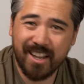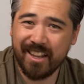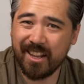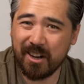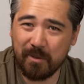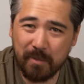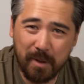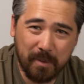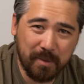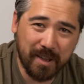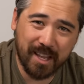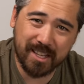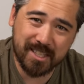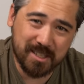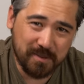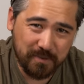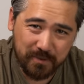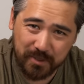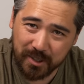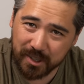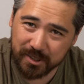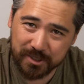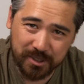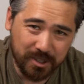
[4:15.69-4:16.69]
you know, maybe get
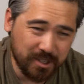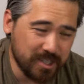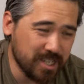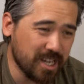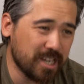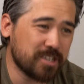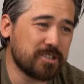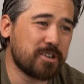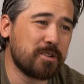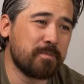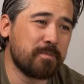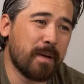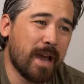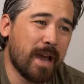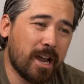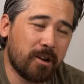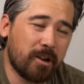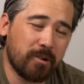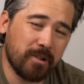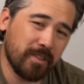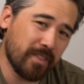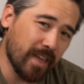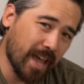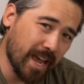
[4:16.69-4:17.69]
some filters, extra
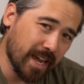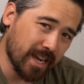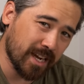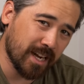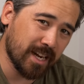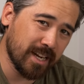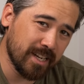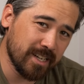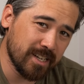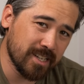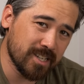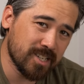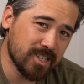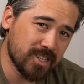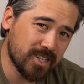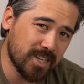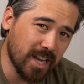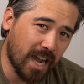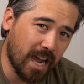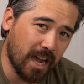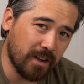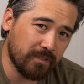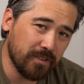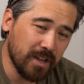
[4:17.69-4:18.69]
battery, that kind of
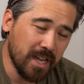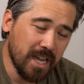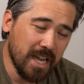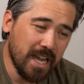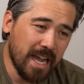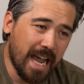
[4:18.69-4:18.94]
stuff.